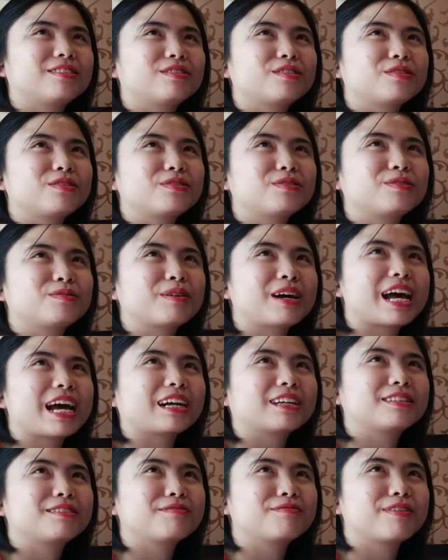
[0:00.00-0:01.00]
to
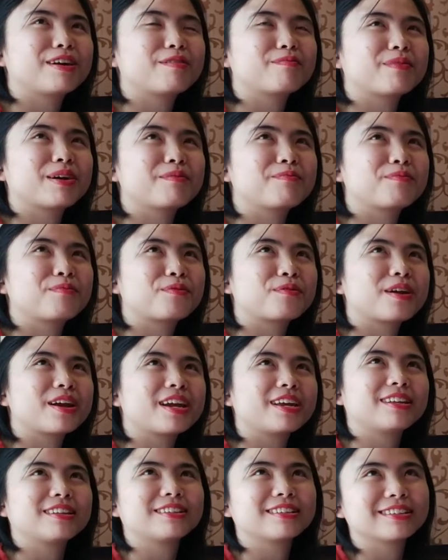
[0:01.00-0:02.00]
activate my
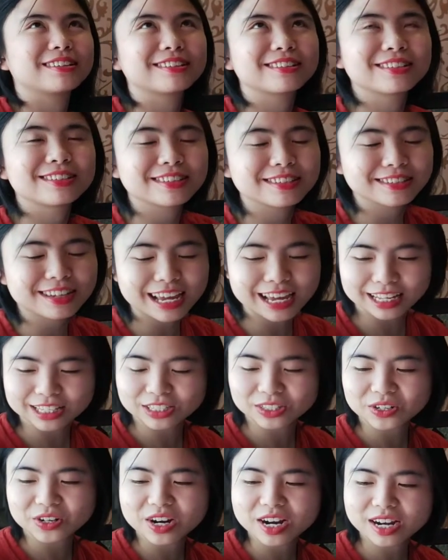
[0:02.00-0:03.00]
brain to
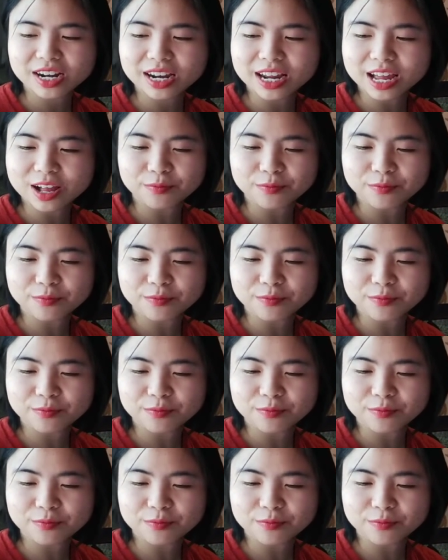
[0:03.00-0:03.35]
answer it.